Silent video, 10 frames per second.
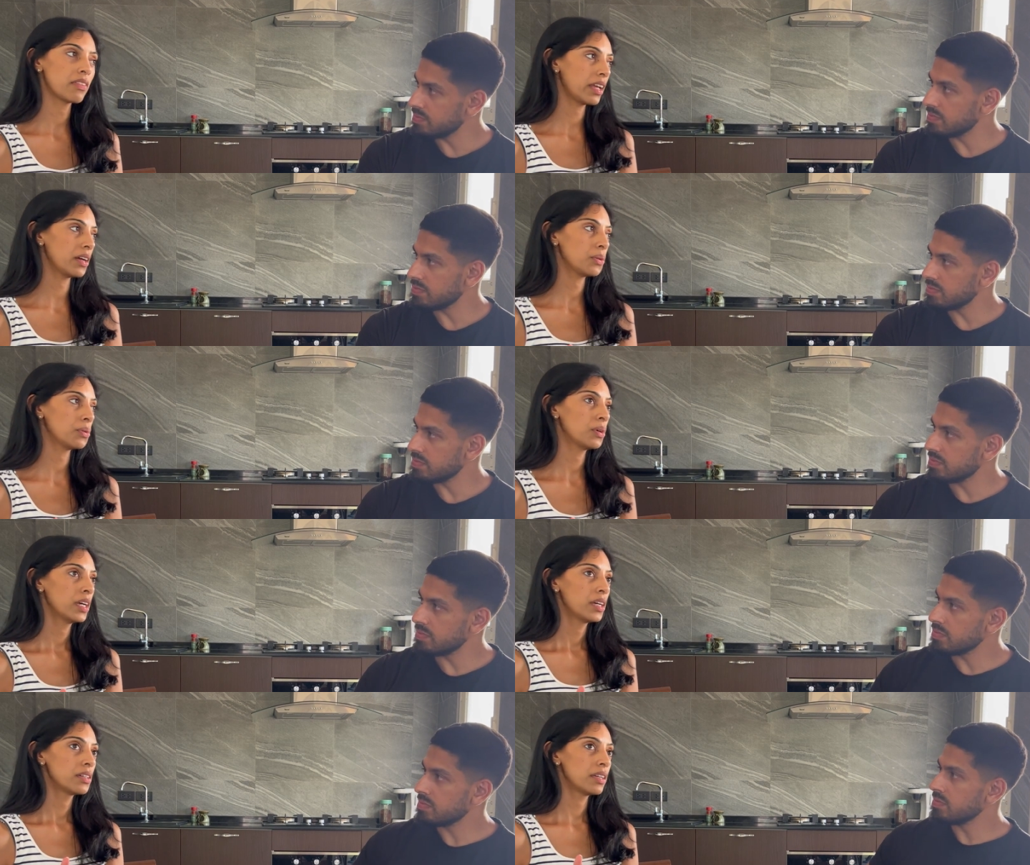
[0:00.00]
Speaker 1: here?" or
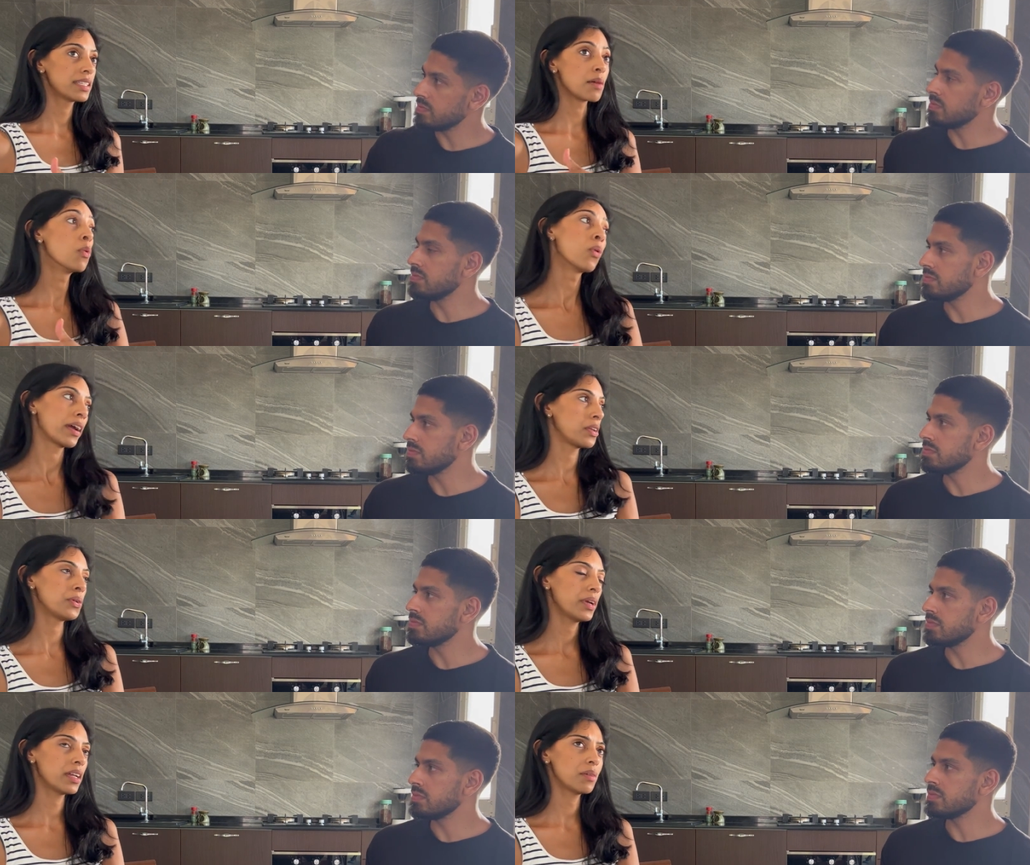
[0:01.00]
is there more I can
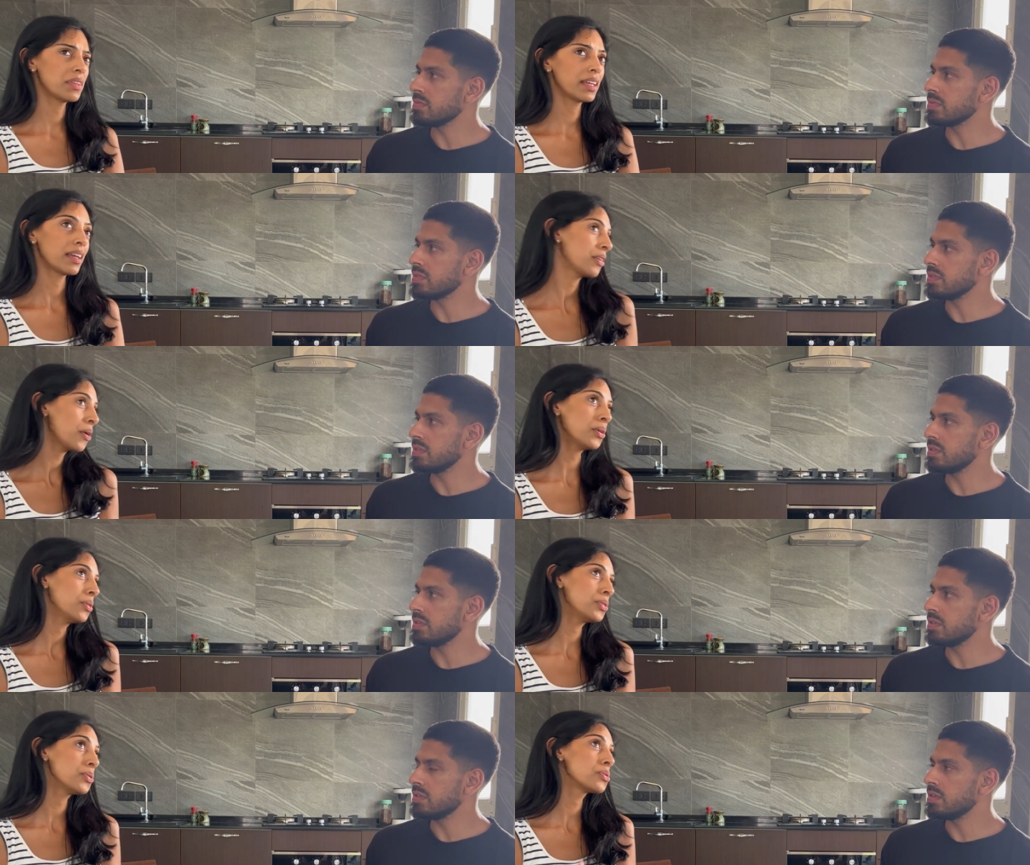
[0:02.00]
do here? And I'm thinking, no,
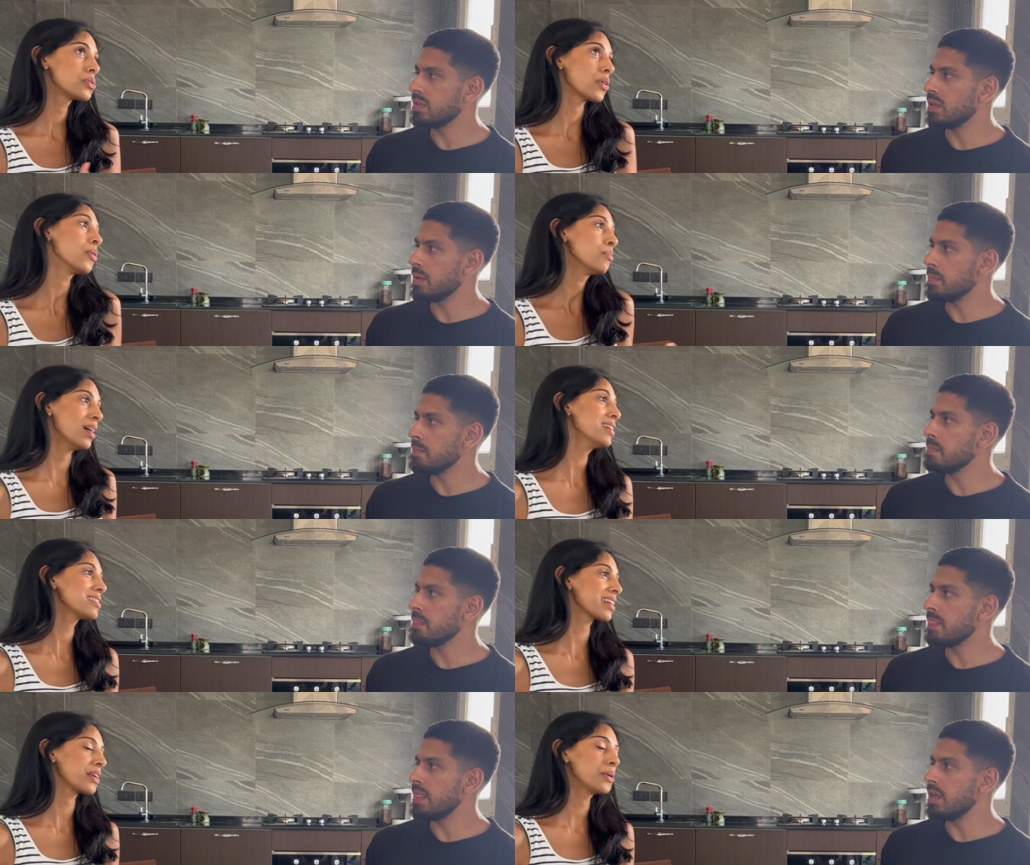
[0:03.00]
you do so
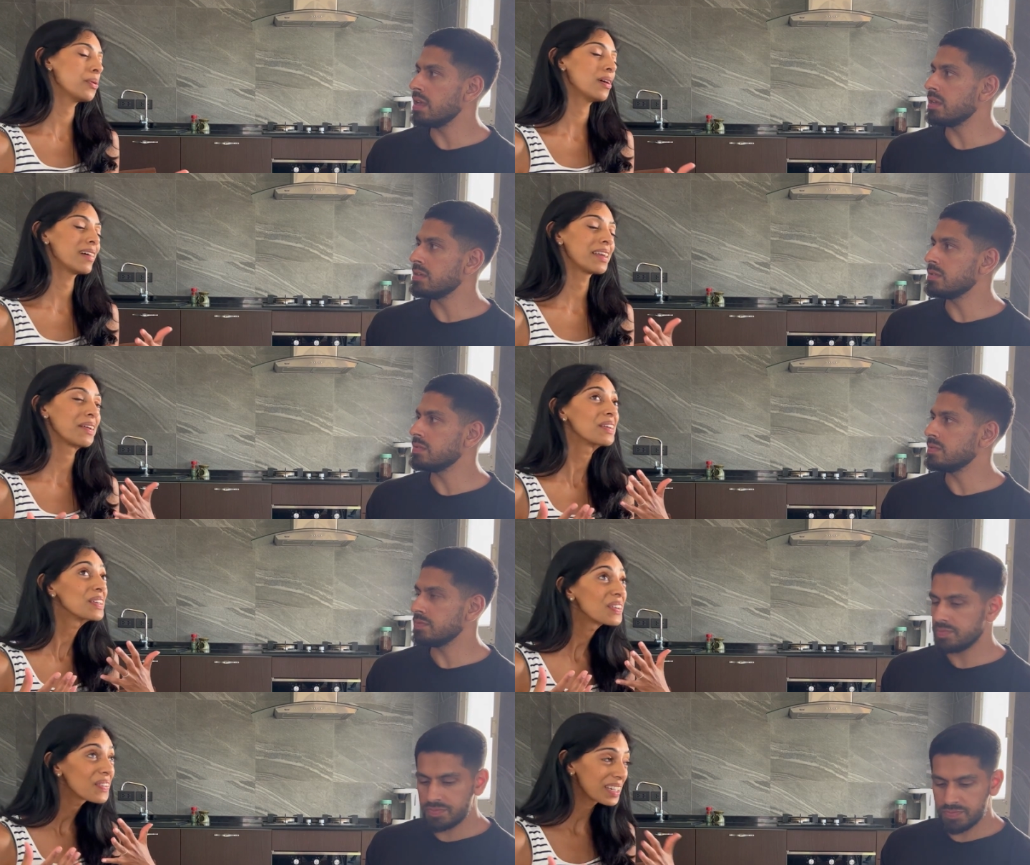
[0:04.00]
much. Like yeah. you are an
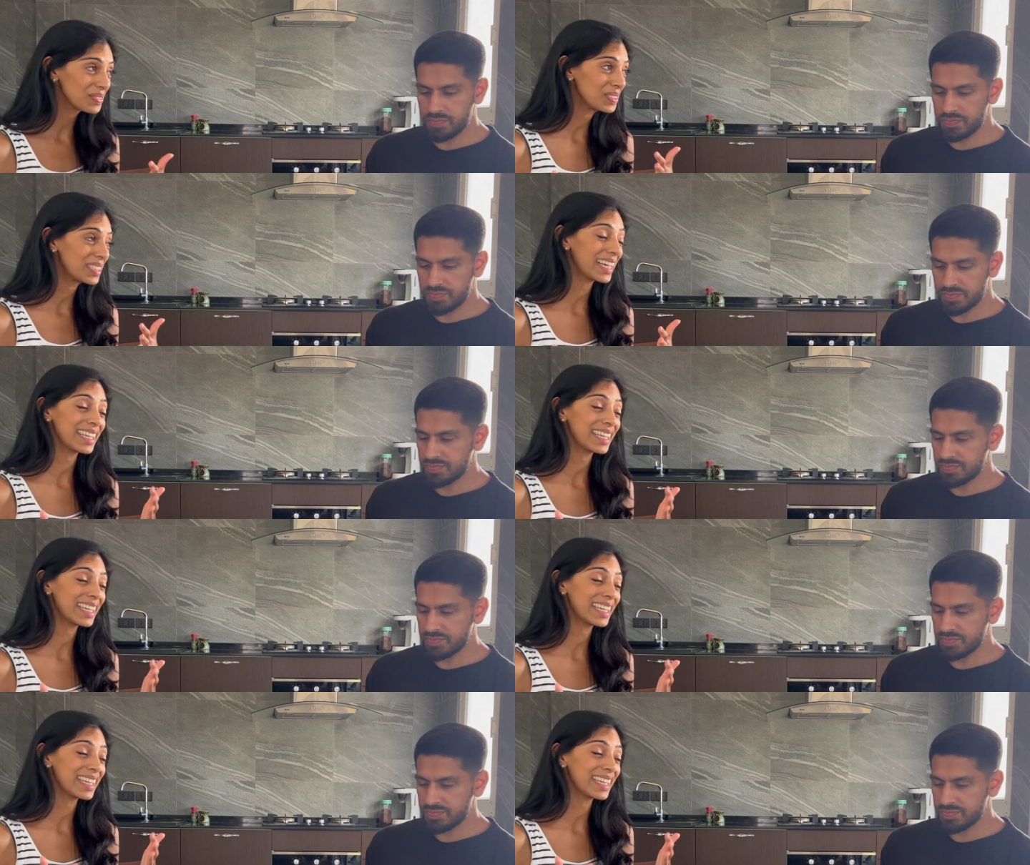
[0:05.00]
incredible dad.